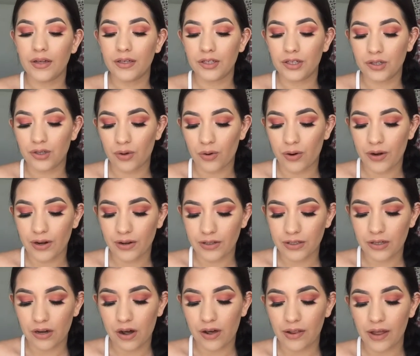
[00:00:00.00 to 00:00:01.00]

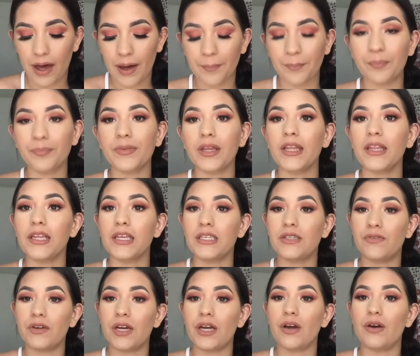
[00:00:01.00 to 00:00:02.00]
tutorials and all that. In
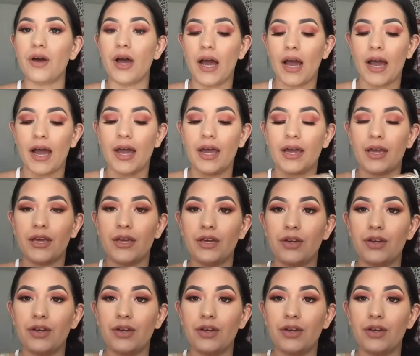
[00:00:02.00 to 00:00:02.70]
this video I